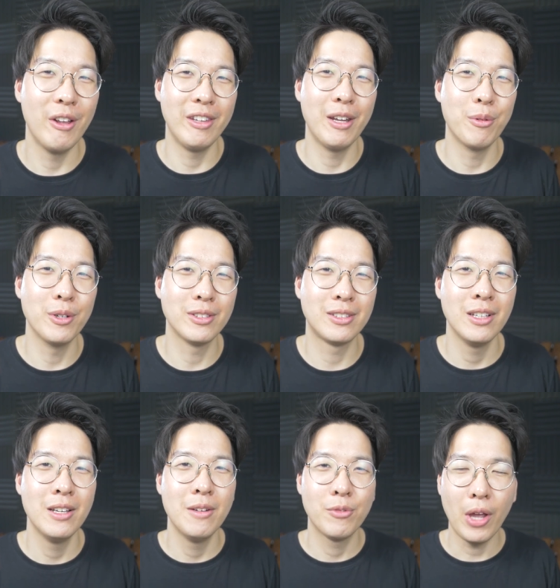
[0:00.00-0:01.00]
There was
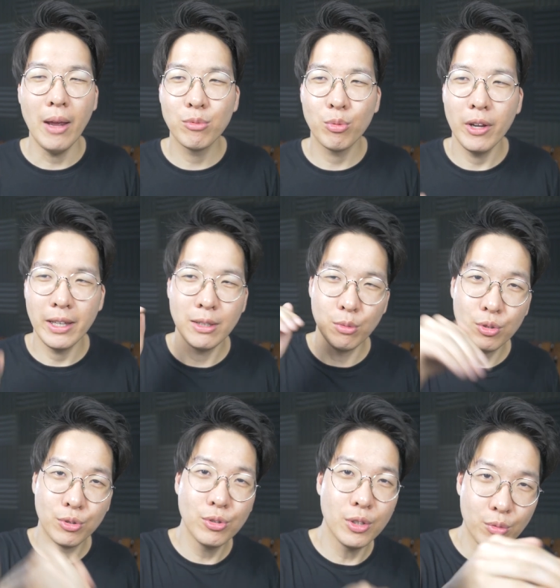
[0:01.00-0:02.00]
times where he
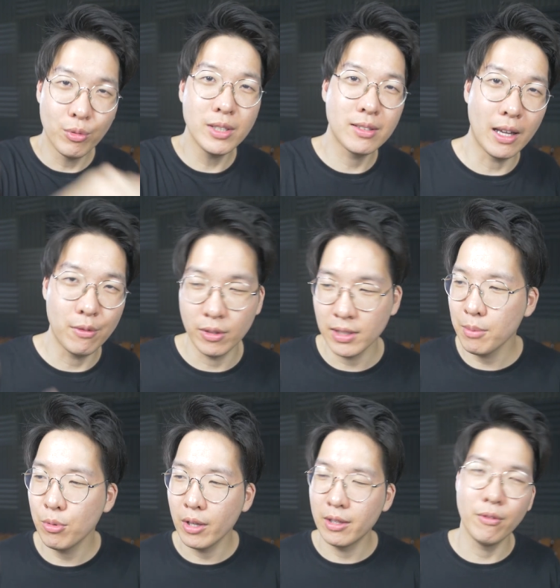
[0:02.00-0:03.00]
would do the Ritz, like for
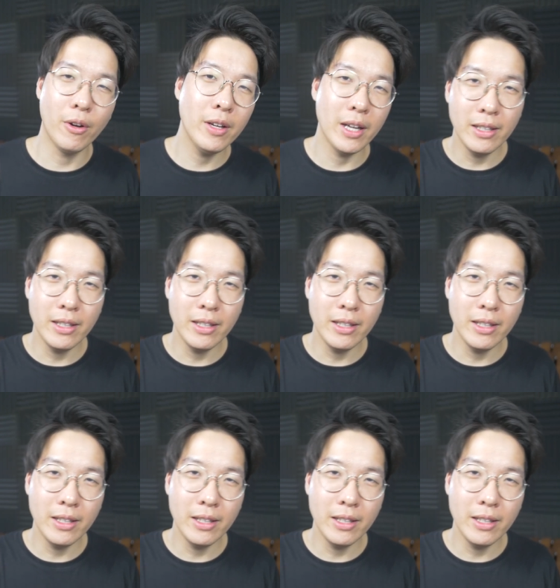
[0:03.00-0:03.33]
example, at the very